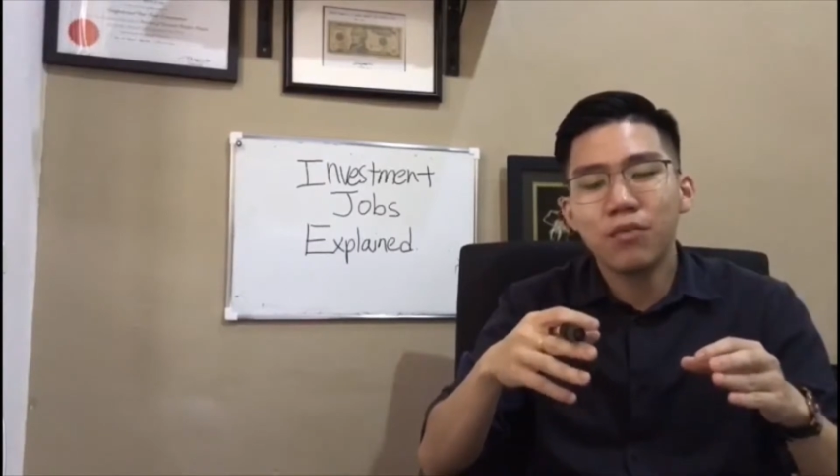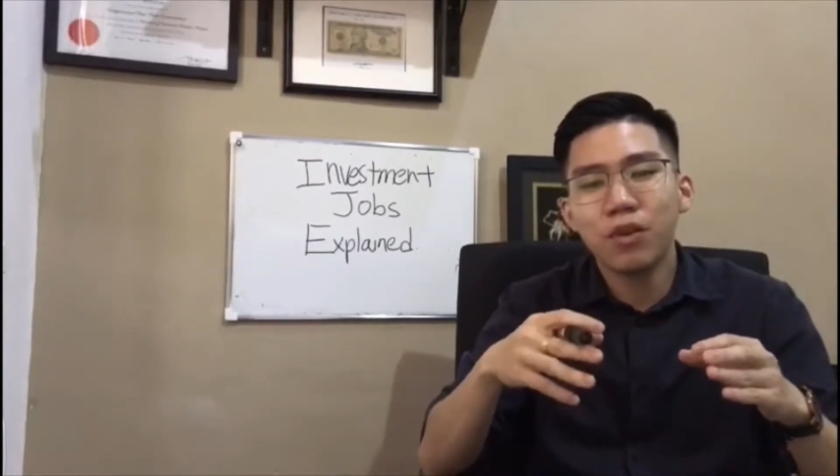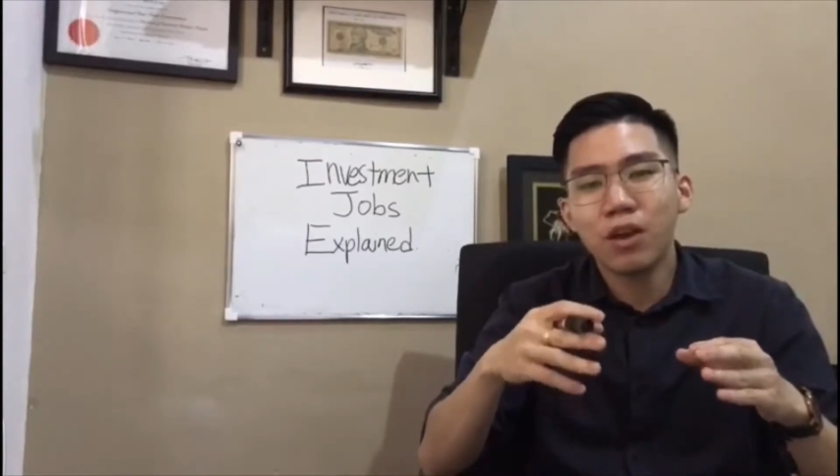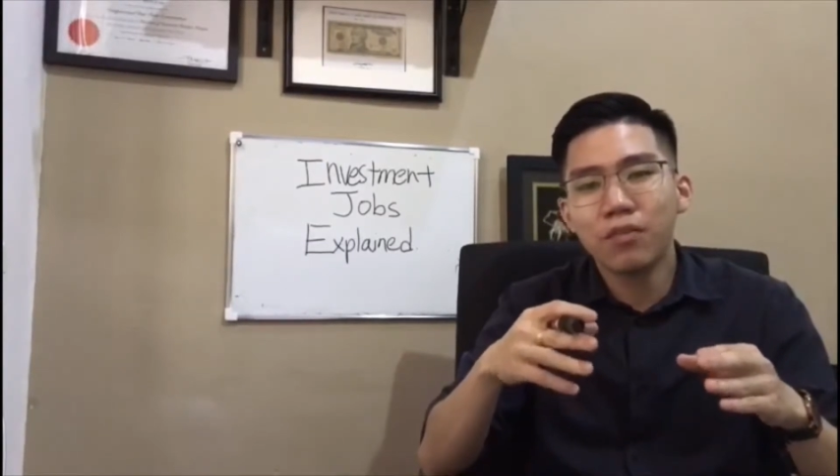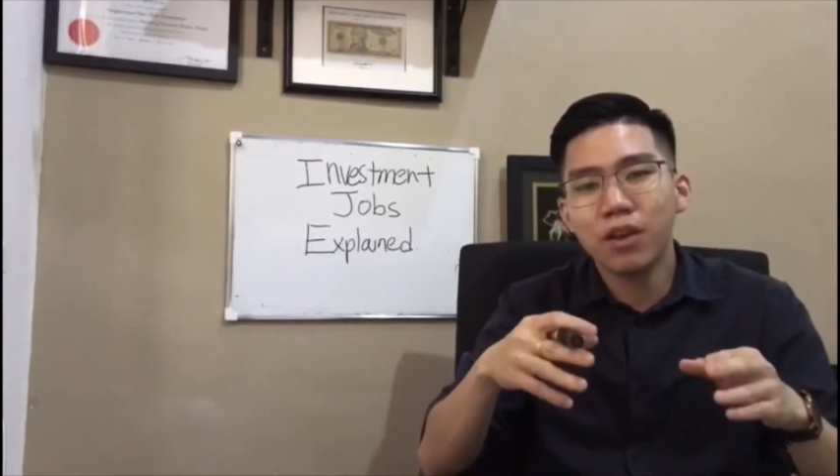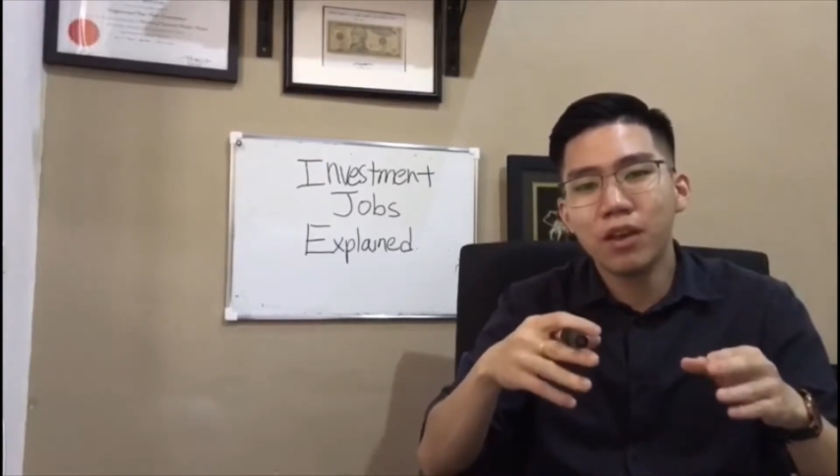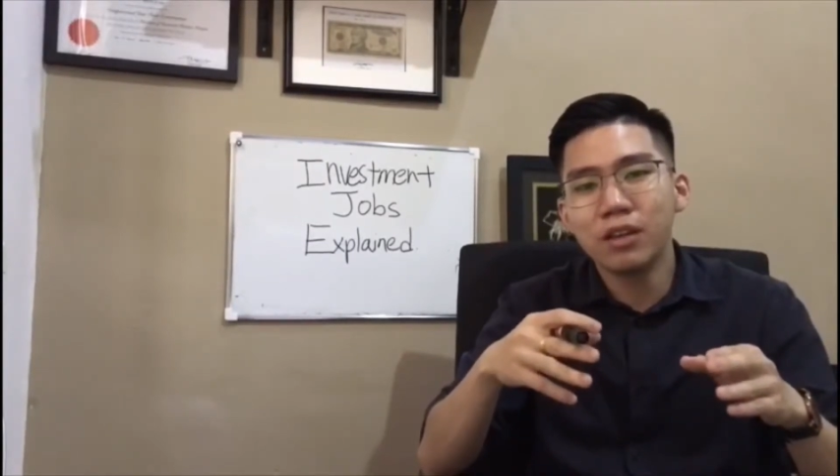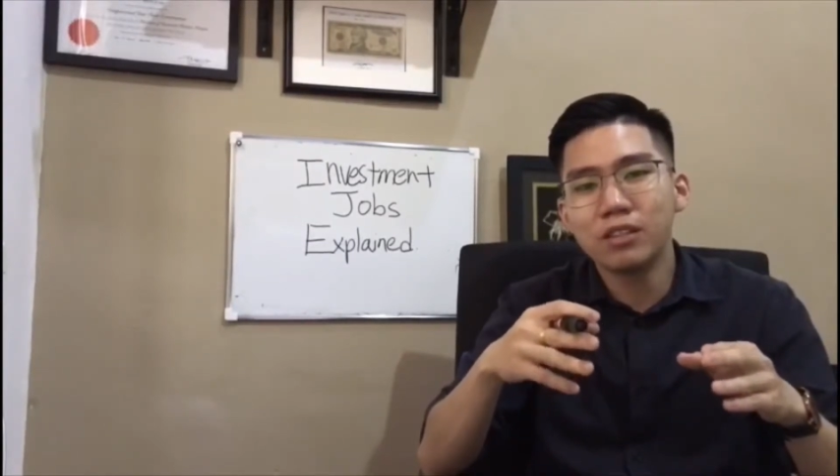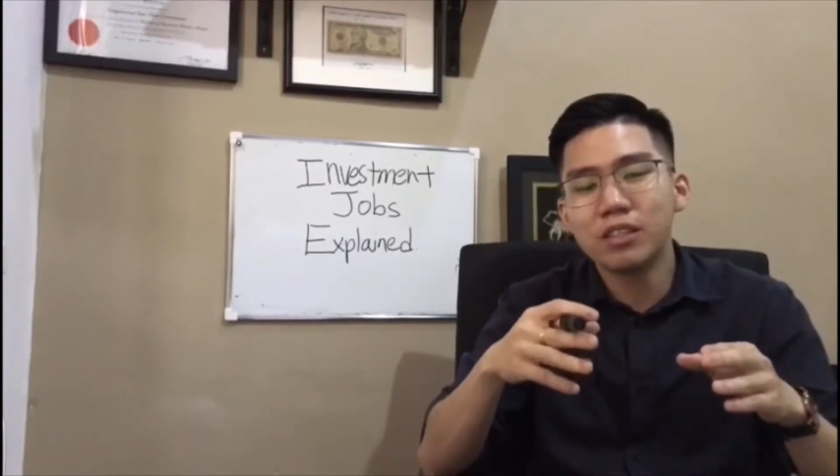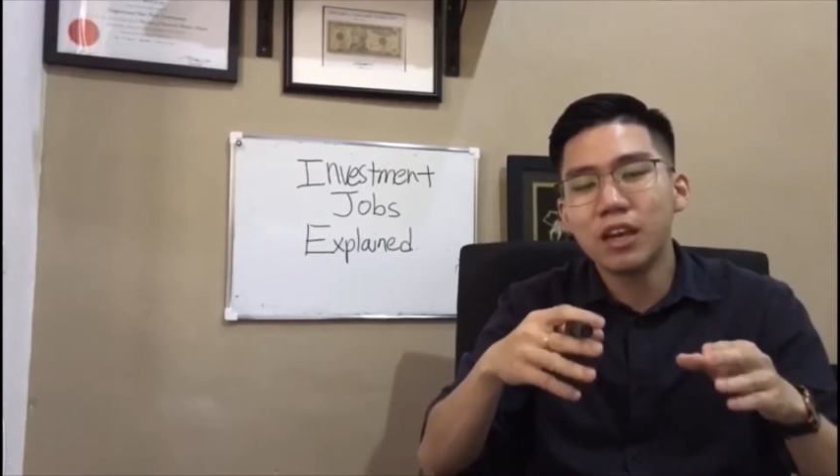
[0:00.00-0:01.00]
you have a
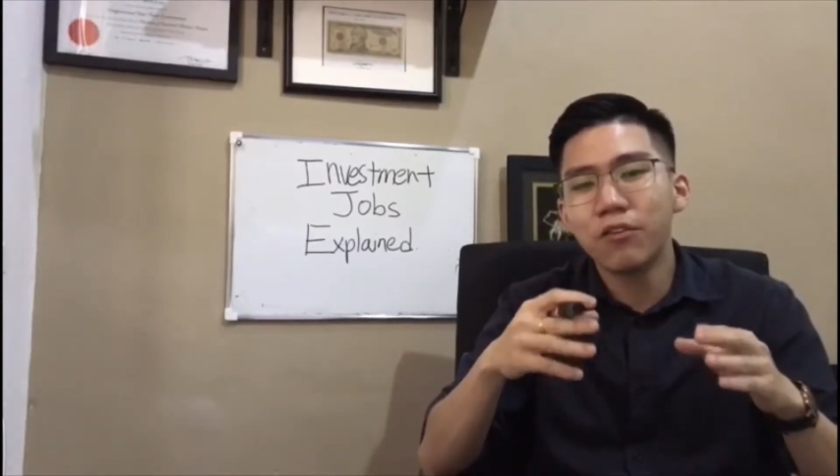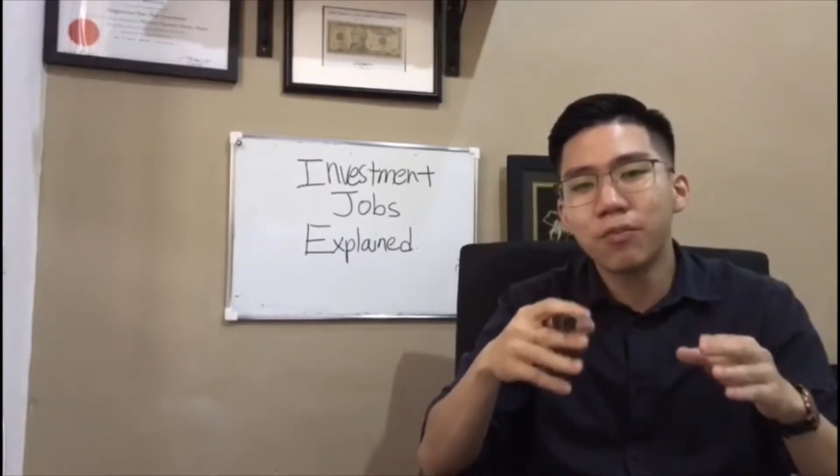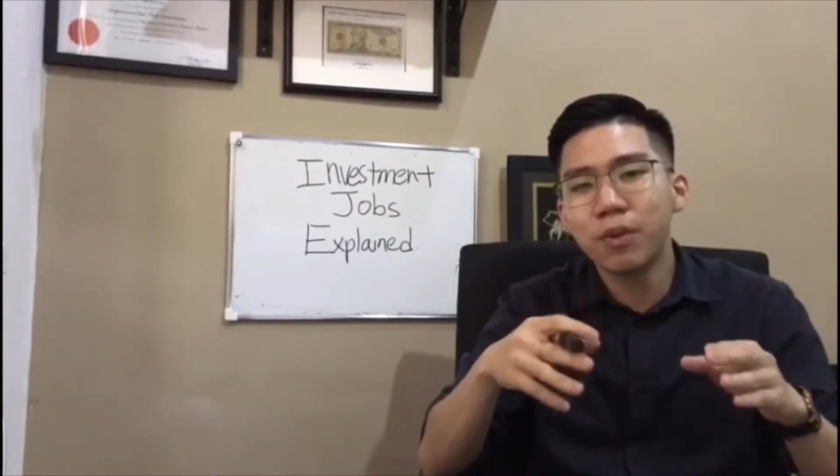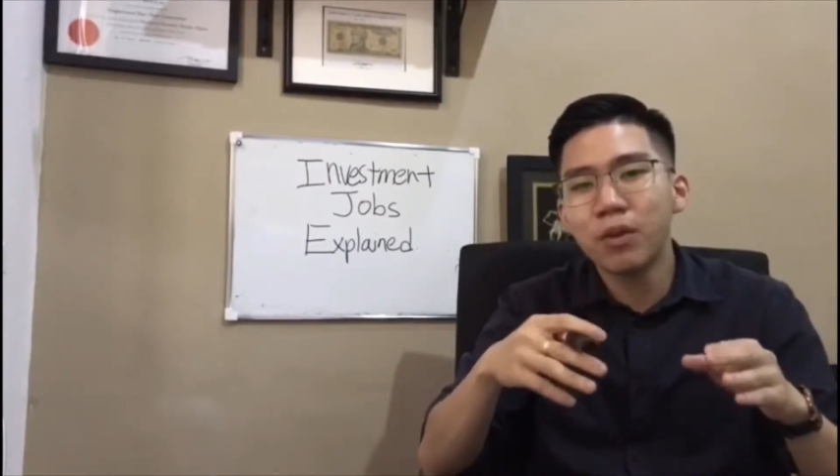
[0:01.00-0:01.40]
CFP,